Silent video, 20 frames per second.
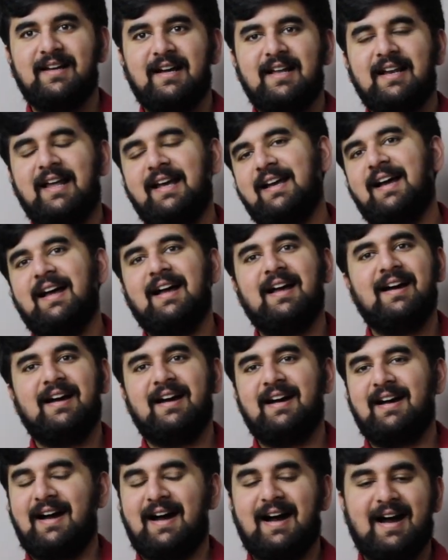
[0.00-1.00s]
Like,
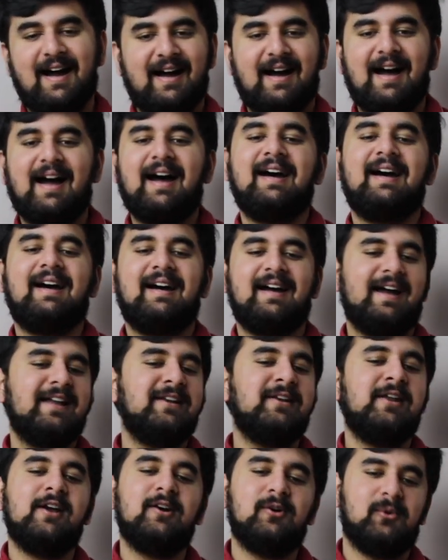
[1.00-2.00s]
I
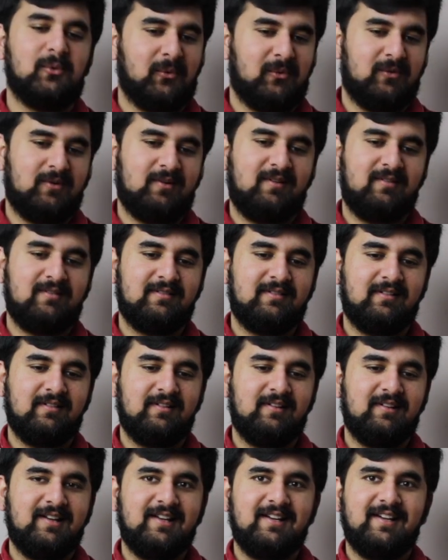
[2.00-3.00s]
knew.
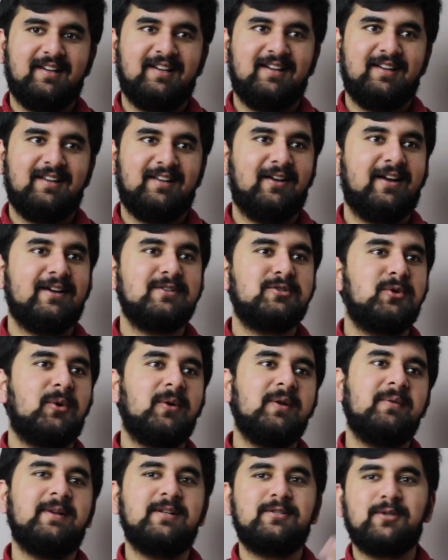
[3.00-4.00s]
You guys
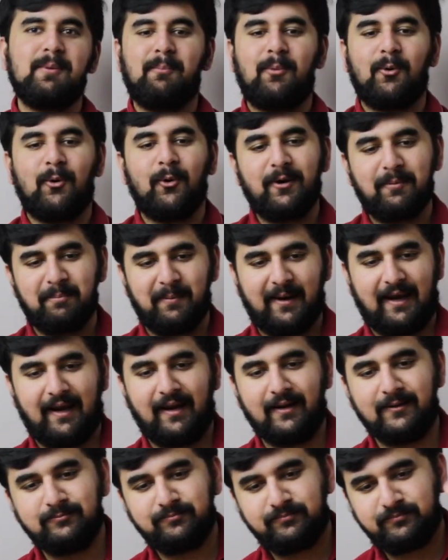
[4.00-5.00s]
don't even support
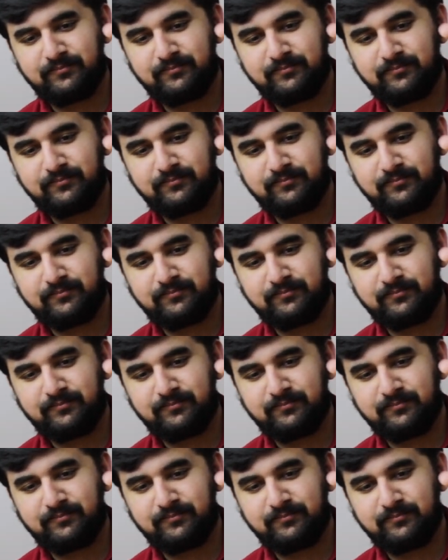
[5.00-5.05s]
me.